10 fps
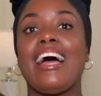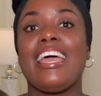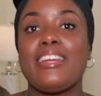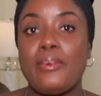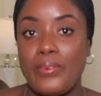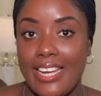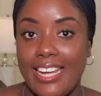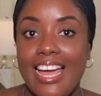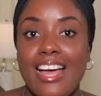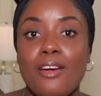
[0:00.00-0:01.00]

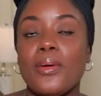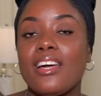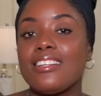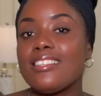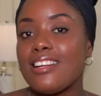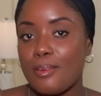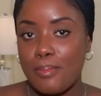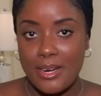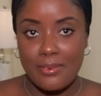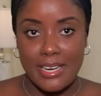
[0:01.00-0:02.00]
anyway we got another
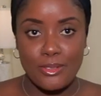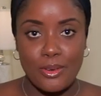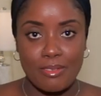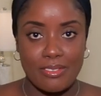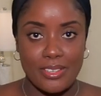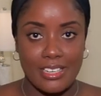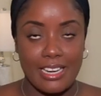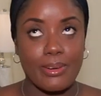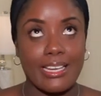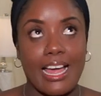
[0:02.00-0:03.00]
pennywise haul for you
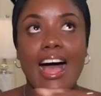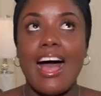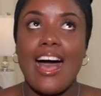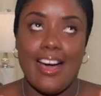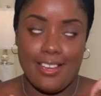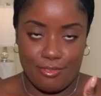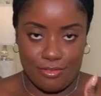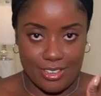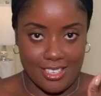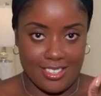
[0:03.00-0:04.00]
well
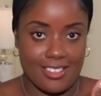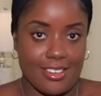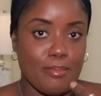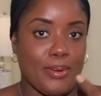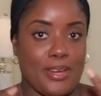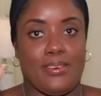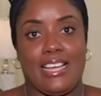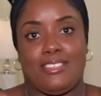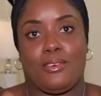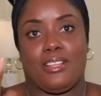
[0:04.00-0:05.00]
i've got another
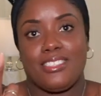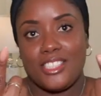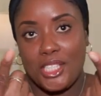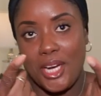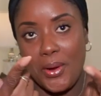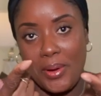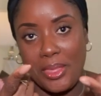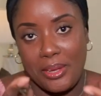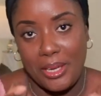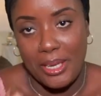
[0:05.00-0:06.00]
pennywise haul to share
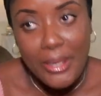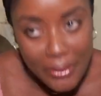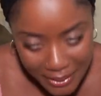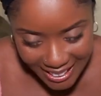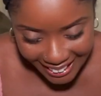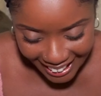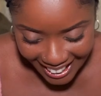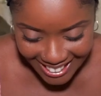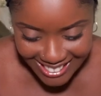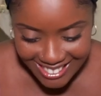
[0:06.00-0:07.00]
with you
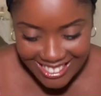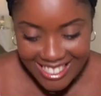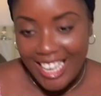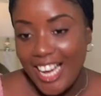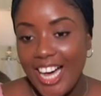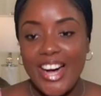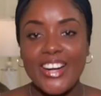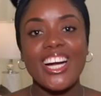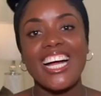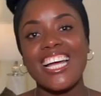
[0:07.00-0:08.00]
guys
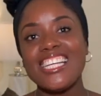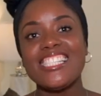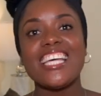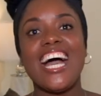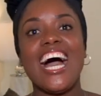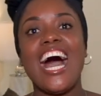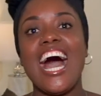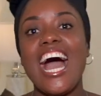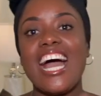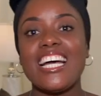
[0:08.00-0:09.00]
right
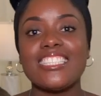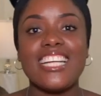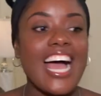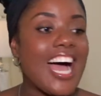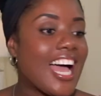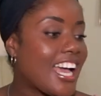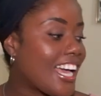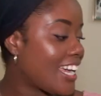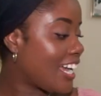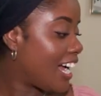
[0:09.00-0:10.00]
and
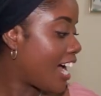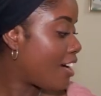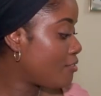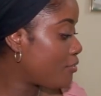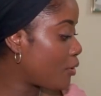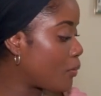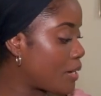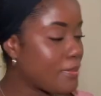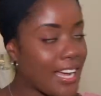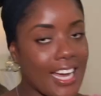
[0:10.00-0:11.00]
i have
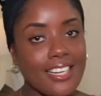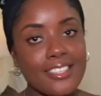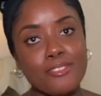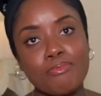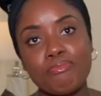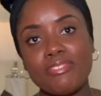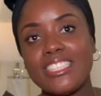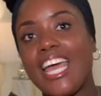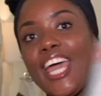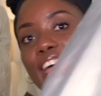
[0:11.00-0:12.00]
one bag
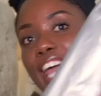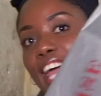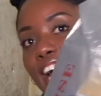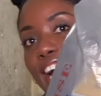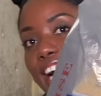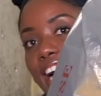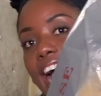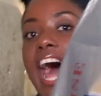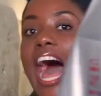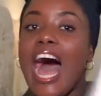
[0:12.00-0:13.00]
here,
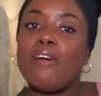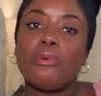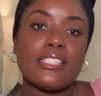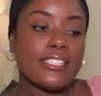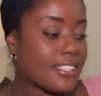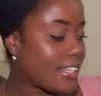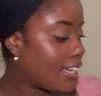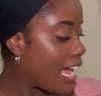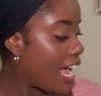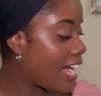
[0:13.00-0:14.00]
I wanted to,
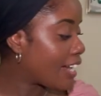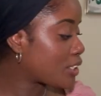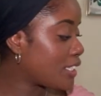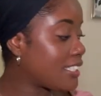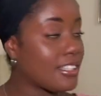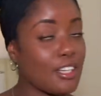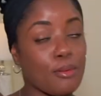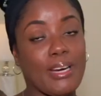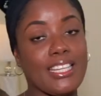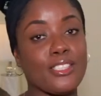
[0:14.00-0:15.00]
I actually did not
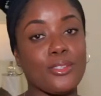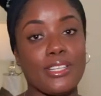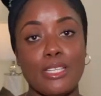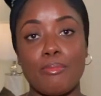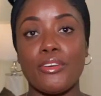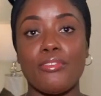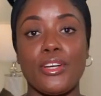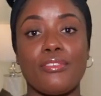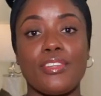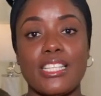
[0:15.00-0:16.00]
plan to do a separate
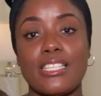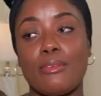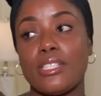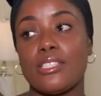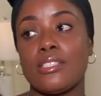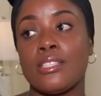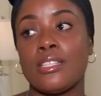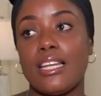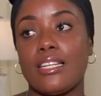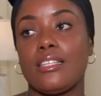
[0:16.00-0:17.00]
video for this. I wanted
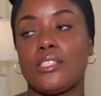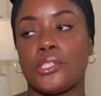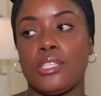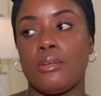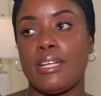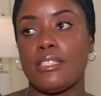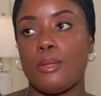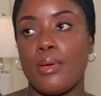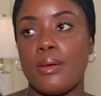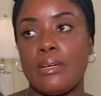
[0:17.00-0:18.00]
to, I literally went
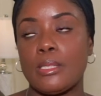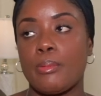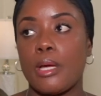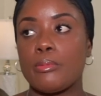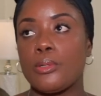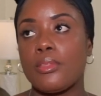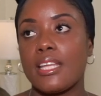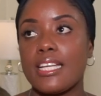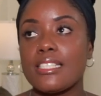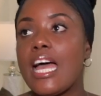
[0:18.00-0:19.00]
in Pennywise, picked up two
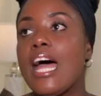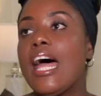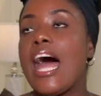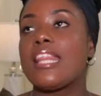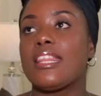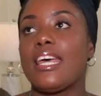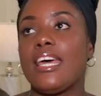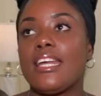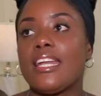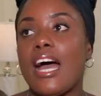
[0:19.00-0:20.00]
things, and
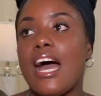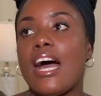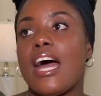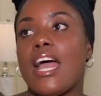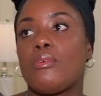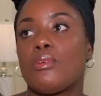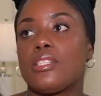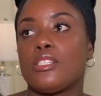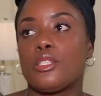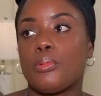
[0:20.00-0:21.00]
then I
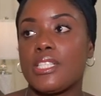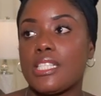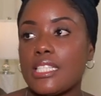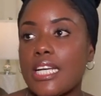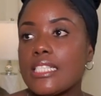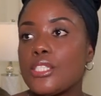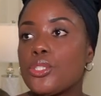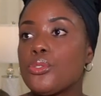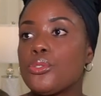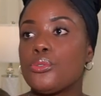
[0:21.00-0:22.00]
wanted to put it
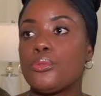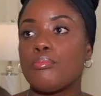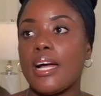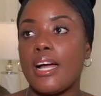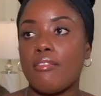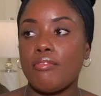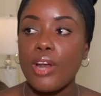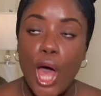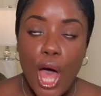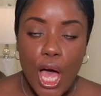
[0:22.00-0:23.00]
into my
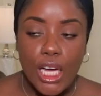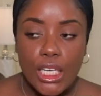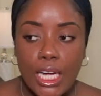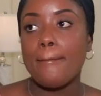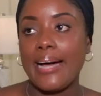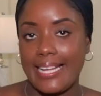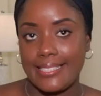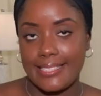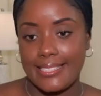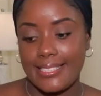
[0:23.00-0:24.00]
vlog,
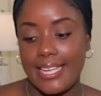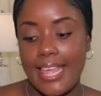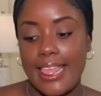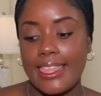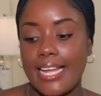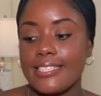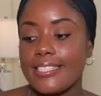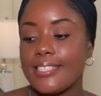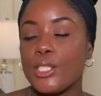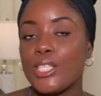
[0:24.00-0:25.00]
but that
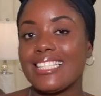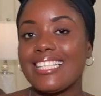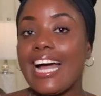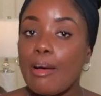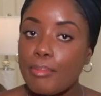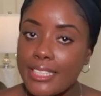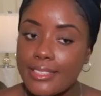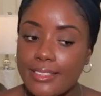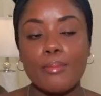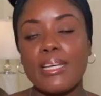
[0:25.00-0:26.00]
could not
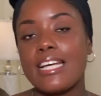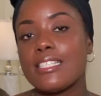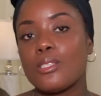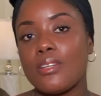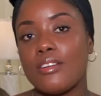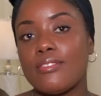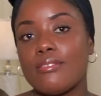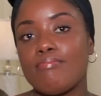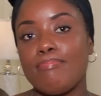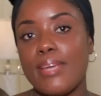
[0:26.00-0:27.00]
happen because it would have
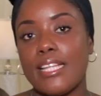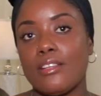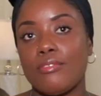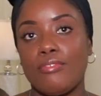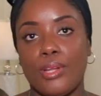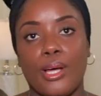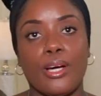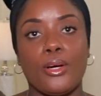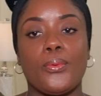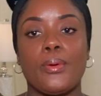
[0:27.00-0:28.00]
made the
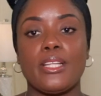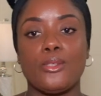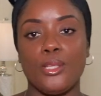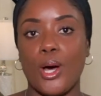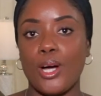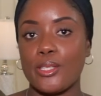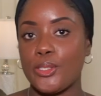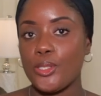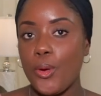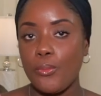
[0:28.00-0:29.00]
vlog way too long.
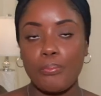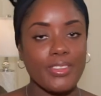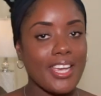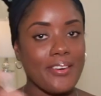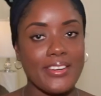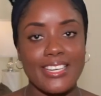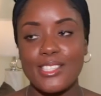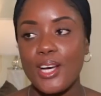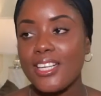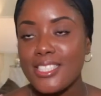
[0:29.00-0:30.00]
So here it
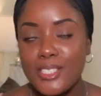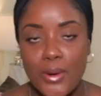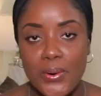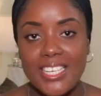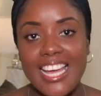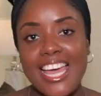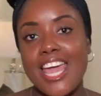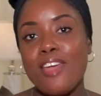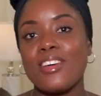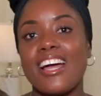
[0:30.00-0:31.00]
is on its own.
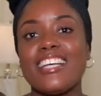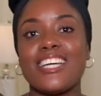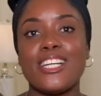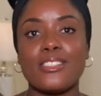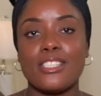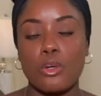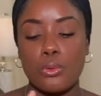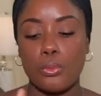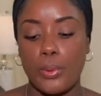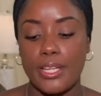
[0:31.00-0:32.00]
If you guys are interested,
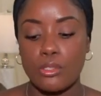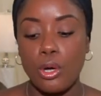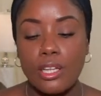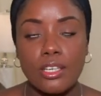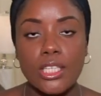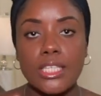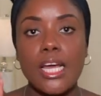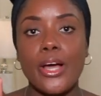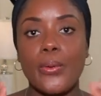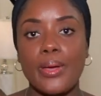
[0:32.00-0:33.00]
oh wait, hold on.
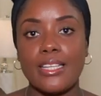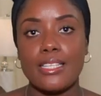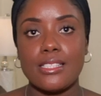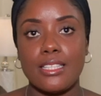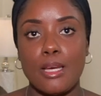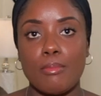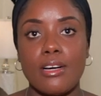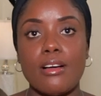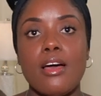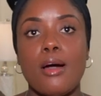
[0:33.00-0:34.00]
Quick
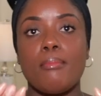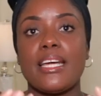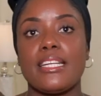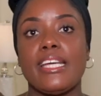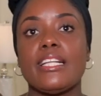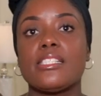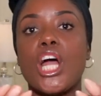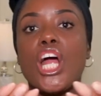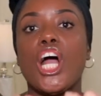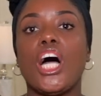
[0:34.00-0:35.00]
disclaimer, my nails
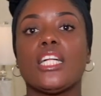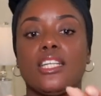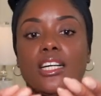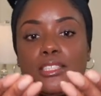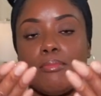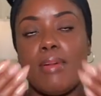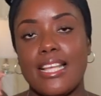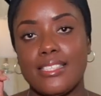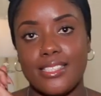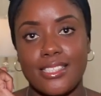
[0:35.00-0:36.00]
are a hot, hot
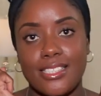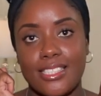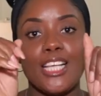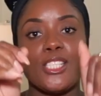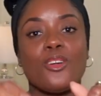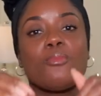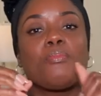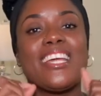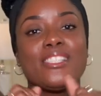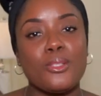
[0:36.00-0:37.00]
mess. So don't
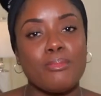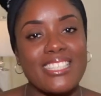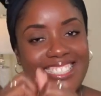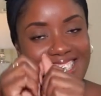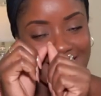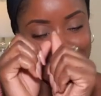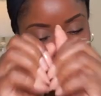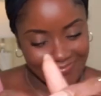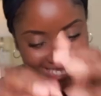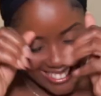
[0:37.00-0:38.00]
pay too much
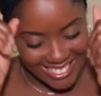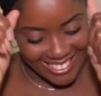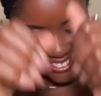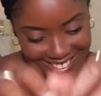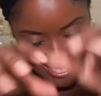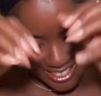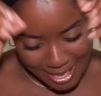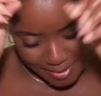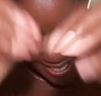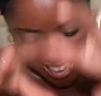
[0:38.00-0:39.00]
attention to
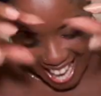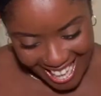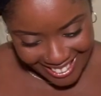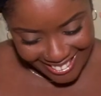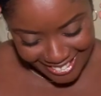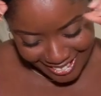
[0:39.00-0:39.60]
them, okay?